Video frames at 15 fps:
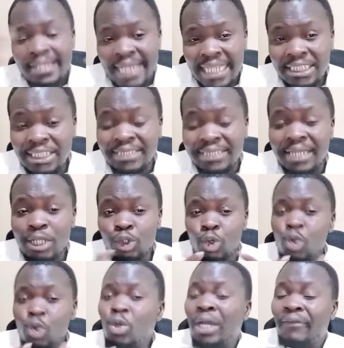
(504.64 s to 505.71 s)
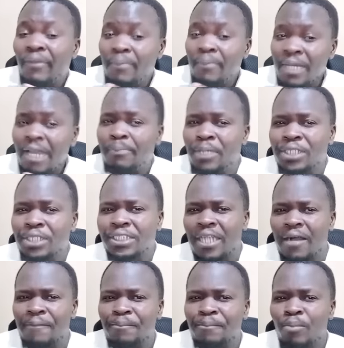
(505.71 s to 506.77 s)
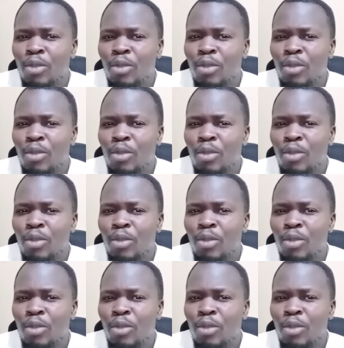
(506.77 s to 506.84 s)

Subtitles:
just trying to look at the bigger picture